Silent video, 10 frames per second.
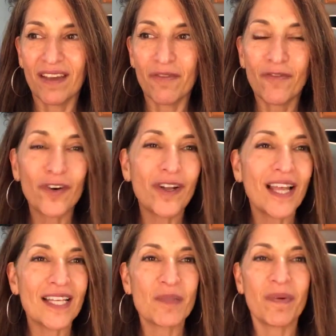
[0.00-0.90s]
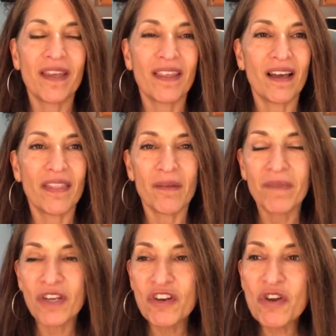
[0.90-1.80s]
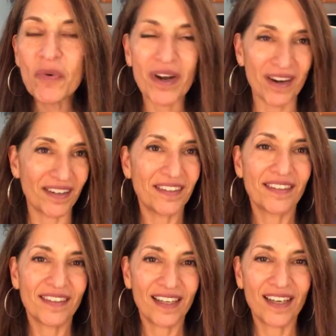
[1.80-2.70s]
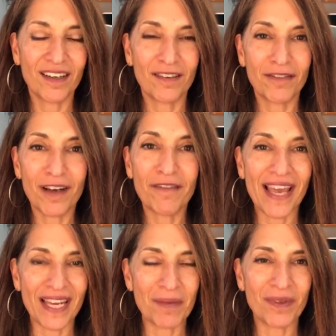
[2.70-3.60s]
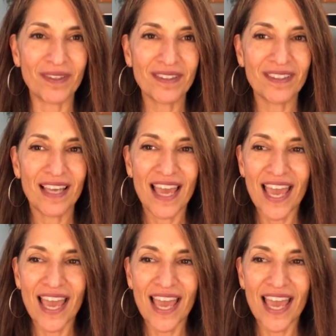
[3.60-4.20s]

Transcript: fertilized by the, the manure of, of animals.